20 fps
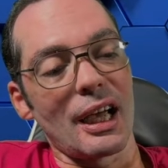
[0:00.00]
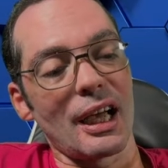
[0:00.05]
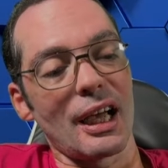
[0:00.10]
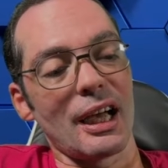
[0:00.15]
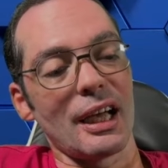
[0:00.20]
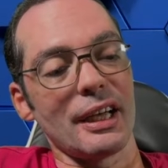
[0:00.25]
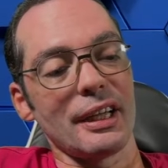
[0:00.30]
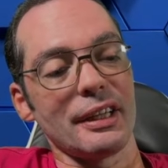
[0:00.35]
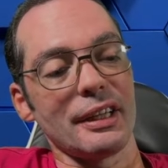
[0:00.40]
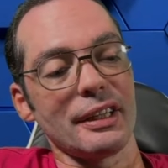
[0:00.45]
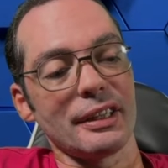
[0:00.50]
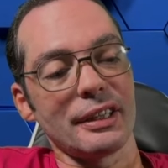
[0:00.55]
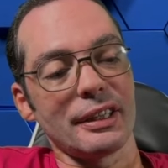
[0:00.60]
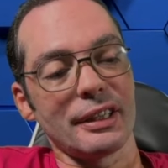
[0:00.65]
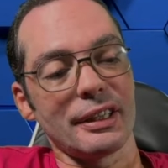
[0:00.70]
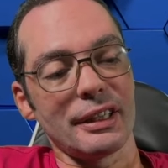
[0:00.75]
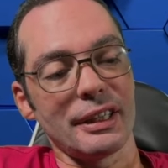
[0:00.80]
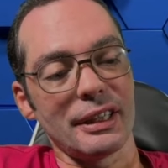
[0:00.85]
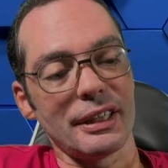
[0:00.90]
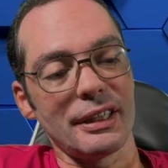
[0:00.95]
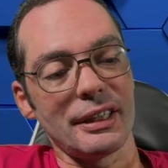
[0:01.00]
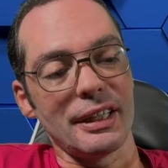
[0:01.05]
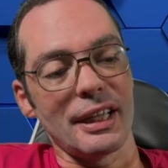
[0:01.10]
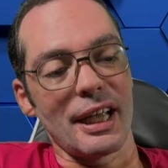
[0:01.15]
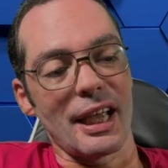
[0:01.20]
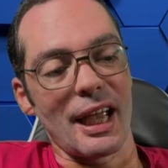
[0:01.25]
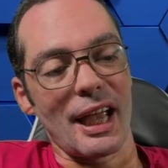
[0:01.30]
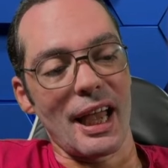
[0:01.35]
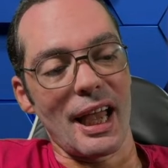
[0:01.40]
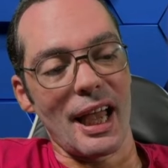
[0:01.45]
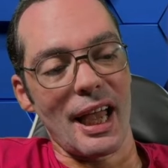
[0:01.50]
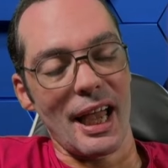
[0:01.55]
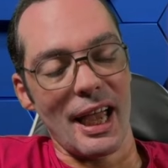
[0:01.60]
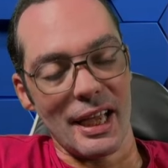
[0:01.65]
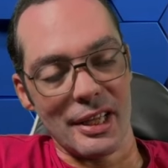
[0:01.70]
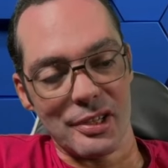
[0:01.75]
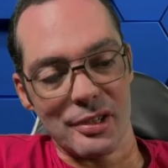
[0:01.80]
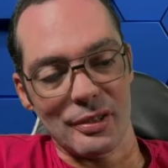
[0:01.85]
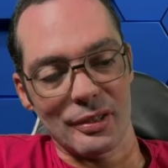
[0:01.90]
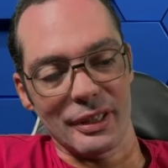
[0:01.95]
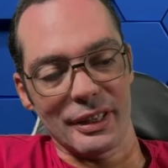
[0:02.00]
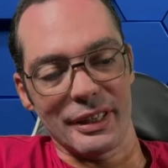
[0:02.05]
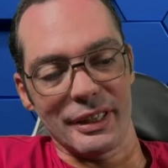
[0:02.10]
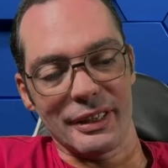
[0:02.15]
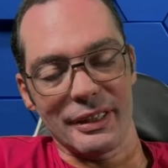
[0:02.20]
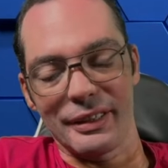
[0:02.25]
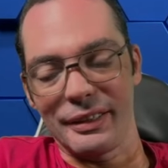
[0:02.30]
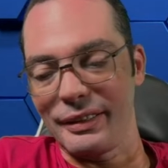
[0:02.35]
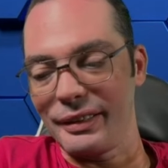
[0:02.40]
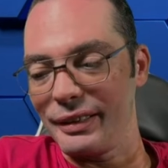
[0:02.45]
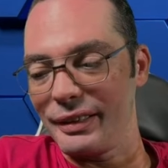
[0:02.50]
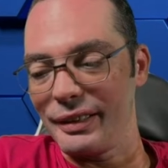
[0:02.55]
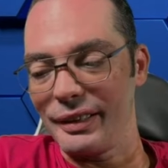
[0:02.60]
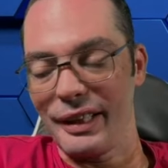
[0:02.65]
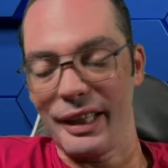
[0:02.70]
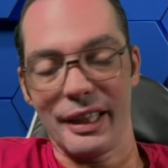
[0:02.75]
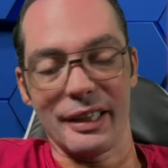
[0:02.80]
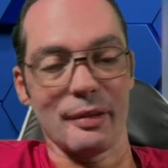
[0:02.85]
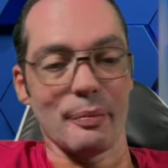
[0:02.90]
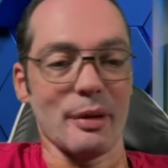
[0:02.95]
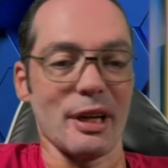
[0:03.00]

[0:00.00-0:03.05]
I could actually get the